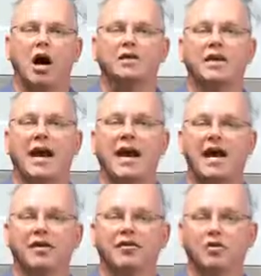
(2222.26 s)
God
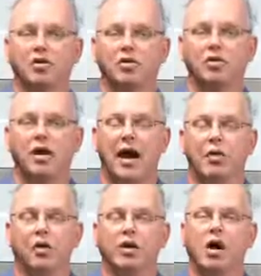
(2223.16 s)
can do
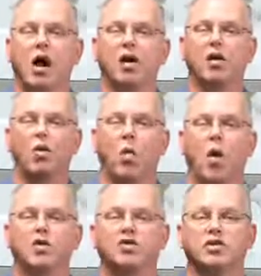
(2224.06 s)
and what God
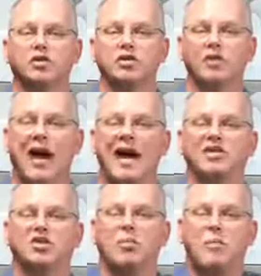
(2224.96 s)
wants to do
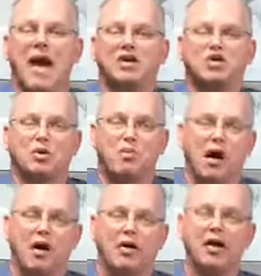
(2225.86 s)
as the master
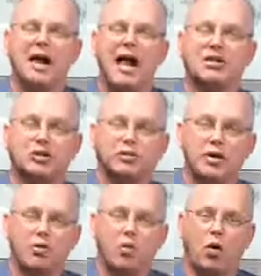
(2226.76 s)
potter, as He
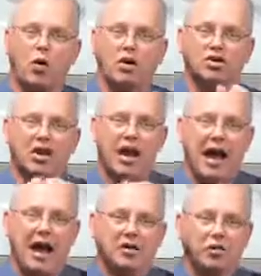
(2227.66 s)
reworks
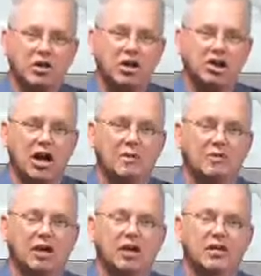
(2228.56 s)
and
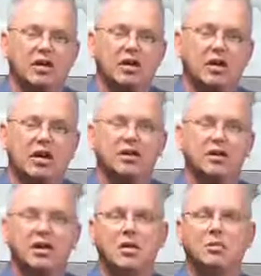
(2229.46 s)
reshapes us
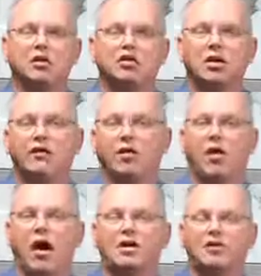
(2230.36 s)
into the image of
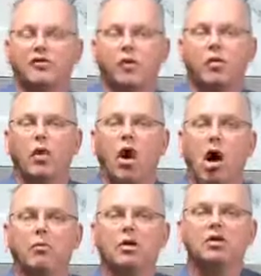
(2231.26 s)
Christ if we
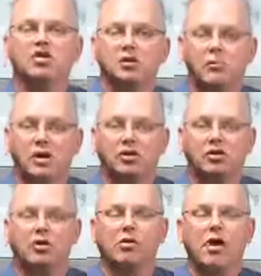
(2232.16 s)
will humbly submit
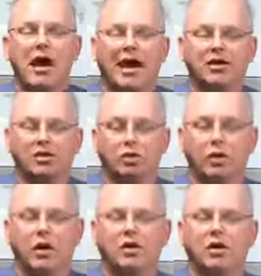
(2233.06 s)
to and
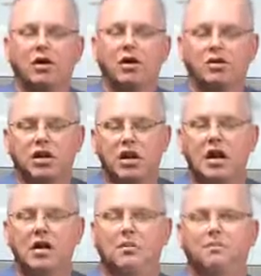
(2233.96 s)
surrender to
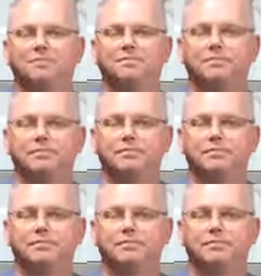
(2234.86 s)
Him.